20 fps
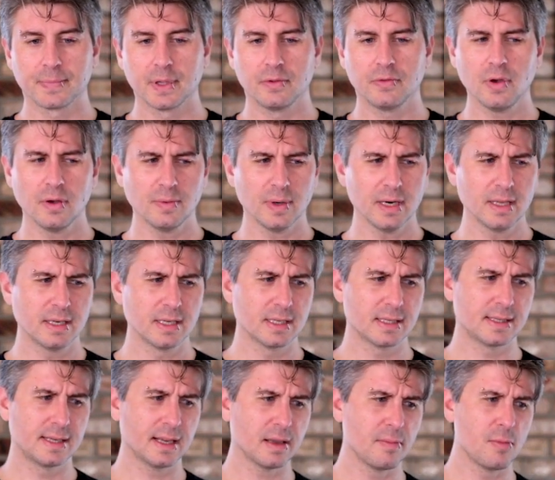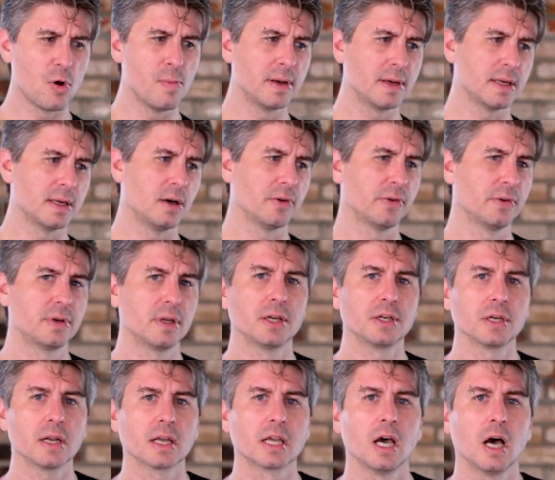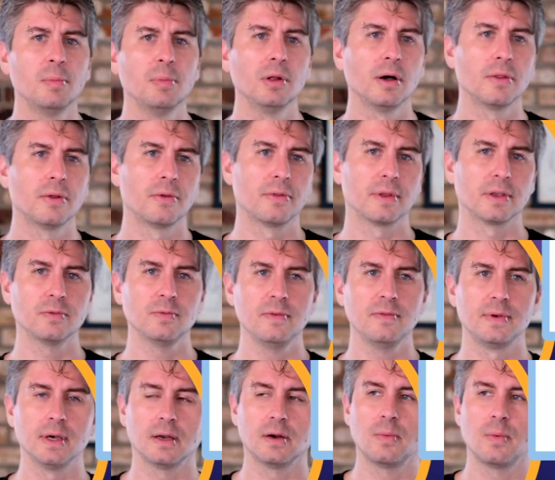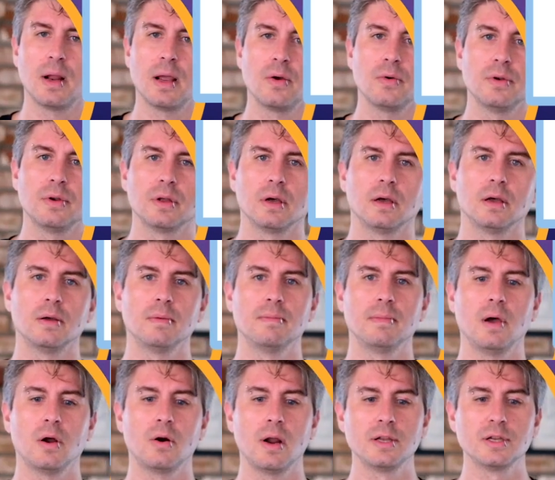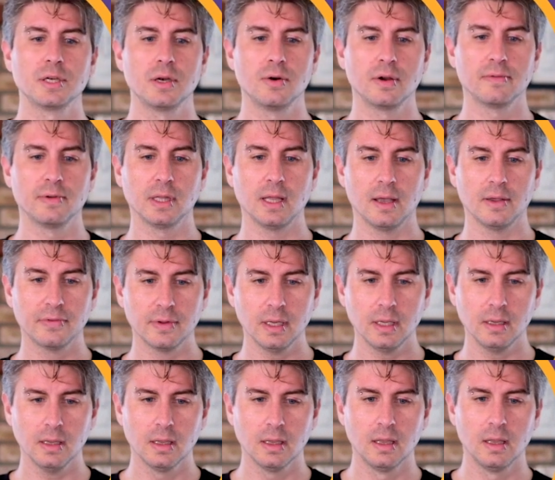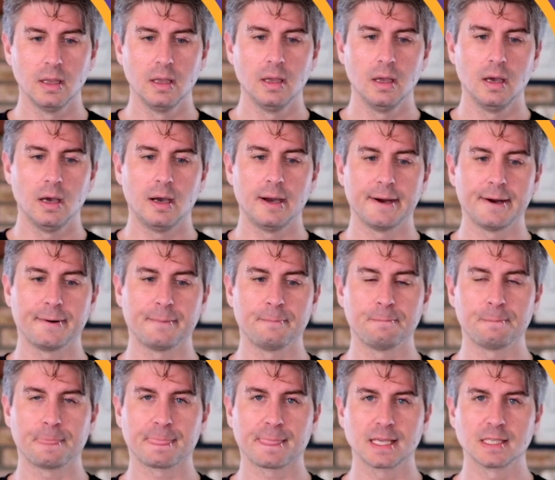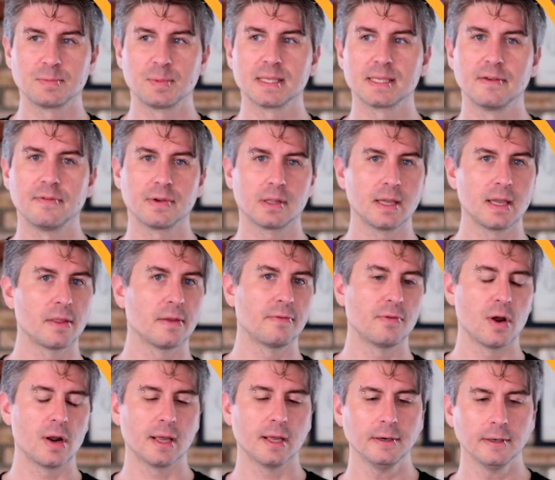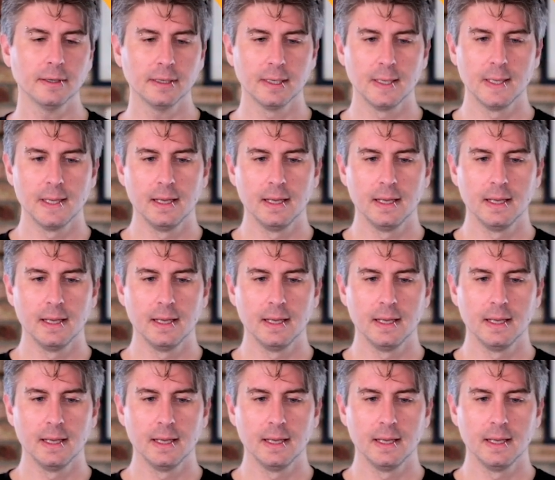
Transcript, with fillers: So I wanted to just take a moment to also touch on a couple other things we've done around um, our engineering velocity, um, specifically on the front end.